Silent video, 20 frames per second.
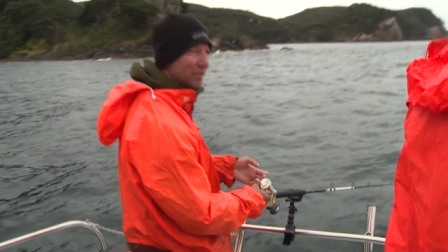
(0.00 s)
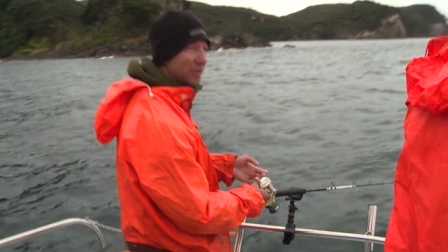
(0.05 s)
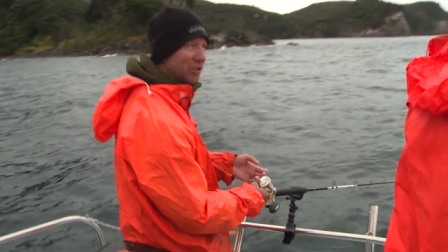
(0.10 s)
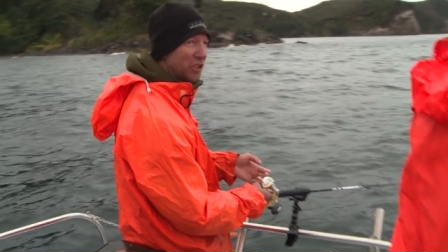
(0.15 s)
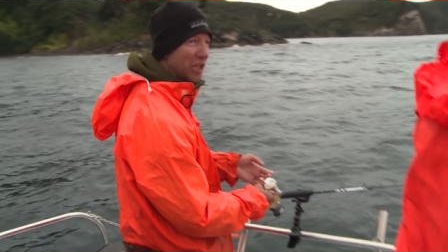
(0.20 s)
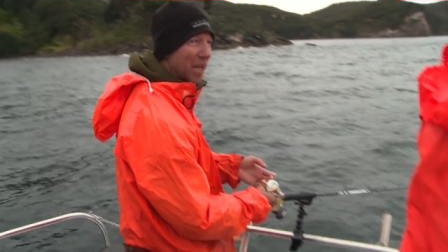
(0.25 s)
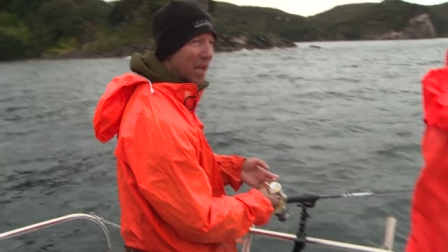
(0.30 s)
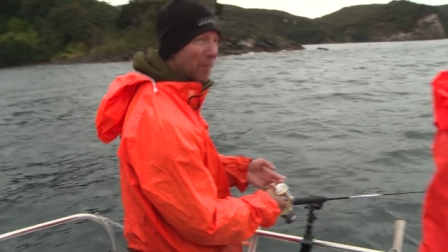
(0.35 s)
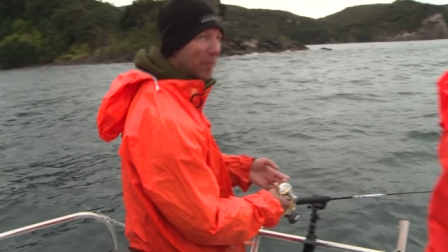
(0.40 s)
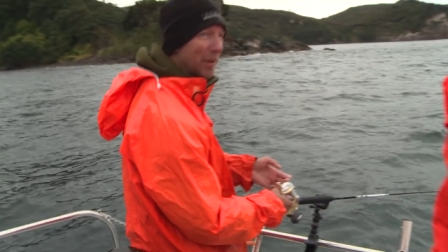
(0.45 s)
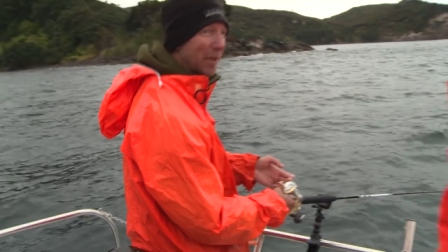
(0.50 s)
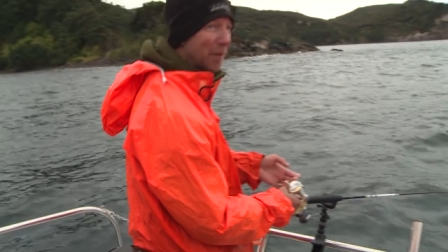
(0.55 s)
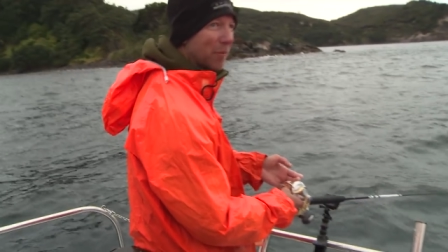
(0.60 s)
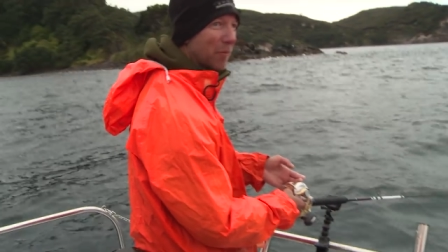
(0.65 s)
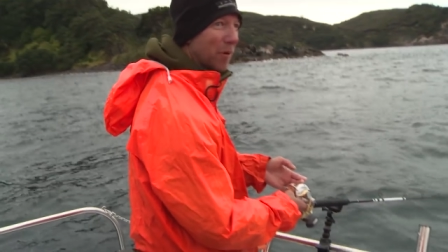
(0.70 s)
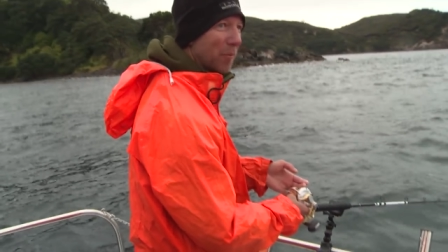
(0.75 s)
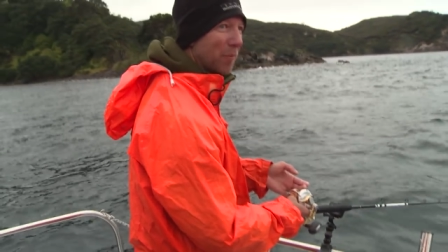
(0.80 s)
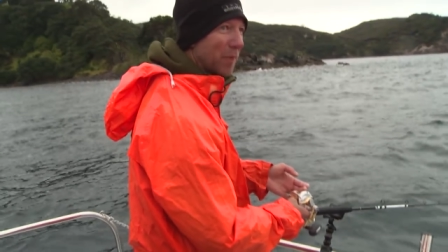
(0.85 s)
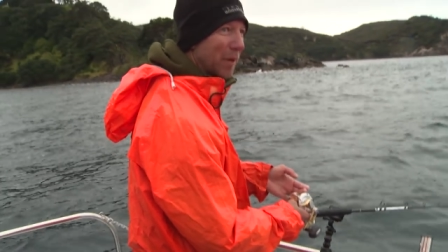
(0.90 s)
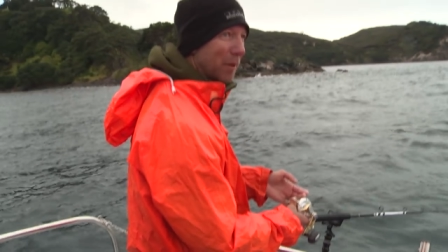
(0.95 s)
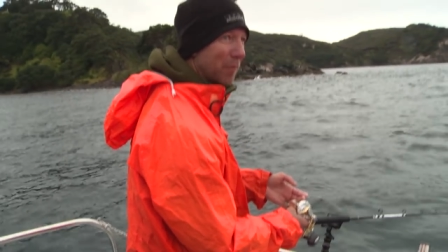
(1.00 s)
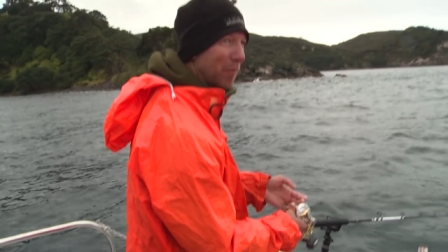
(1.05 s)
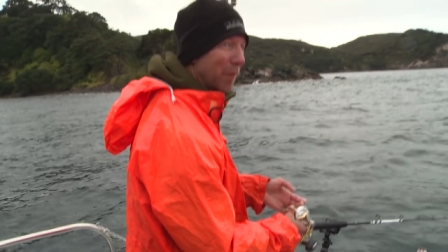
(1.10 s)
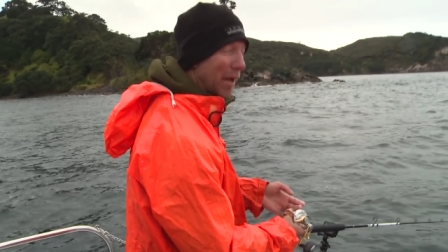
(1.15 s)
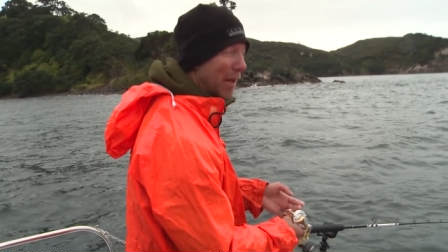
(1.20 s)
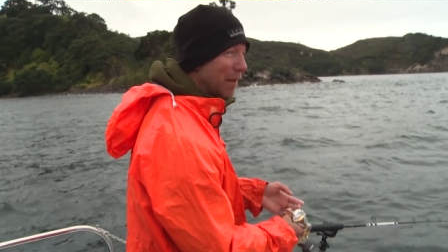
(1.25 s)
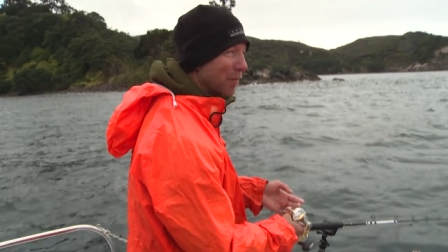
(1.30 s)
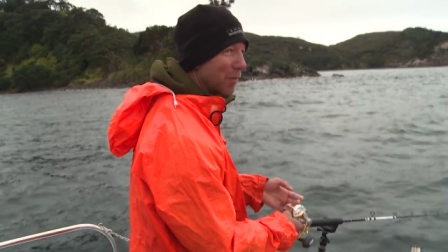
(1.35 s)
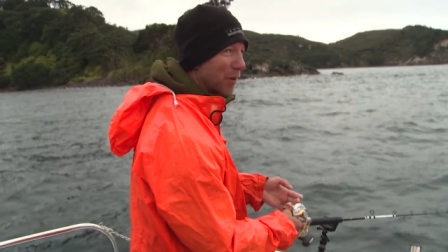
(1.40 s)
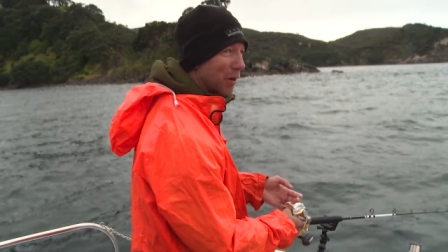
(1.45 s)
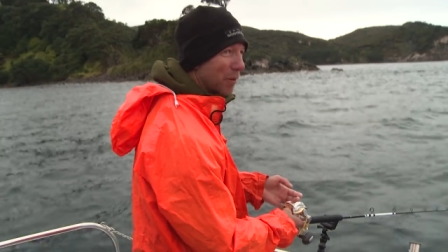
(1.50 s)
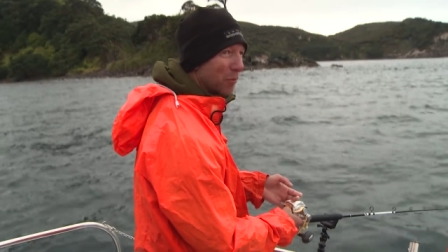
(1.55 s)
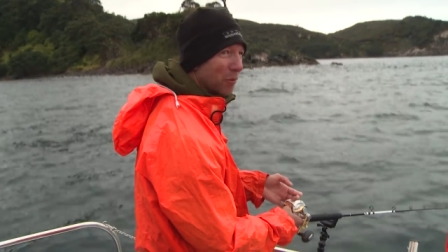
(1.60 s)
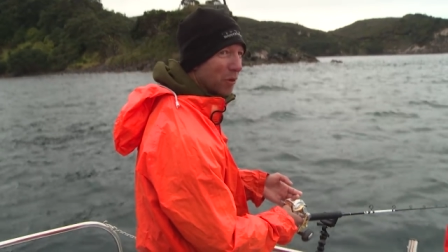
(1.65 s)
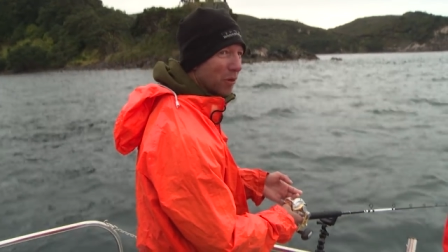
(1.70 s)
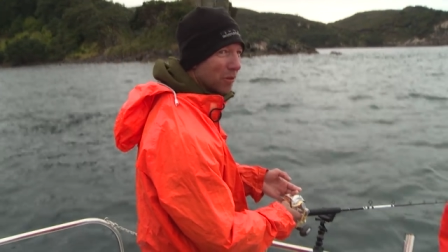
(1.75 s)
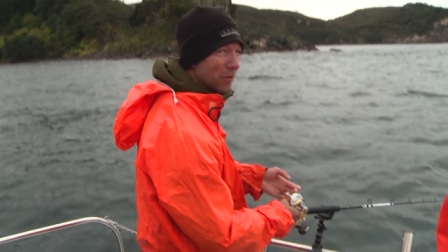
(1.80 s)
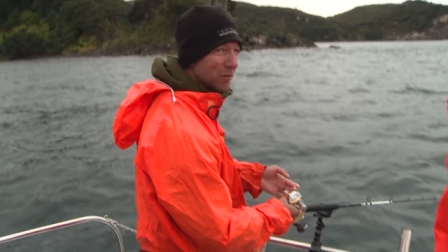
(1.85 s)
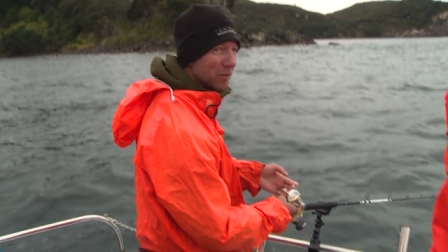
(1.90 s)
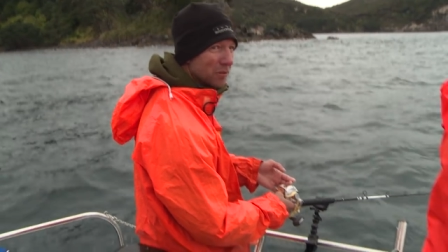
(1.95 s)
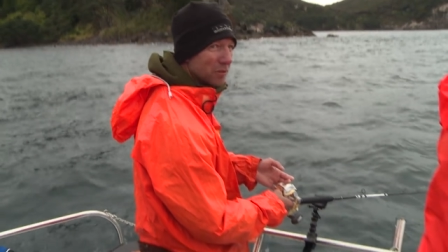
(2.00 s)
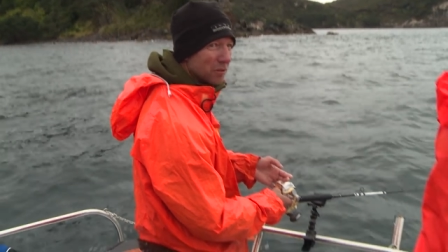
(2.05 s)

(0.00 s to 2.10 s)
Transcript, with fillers: jabbing at my big bait, but I'm not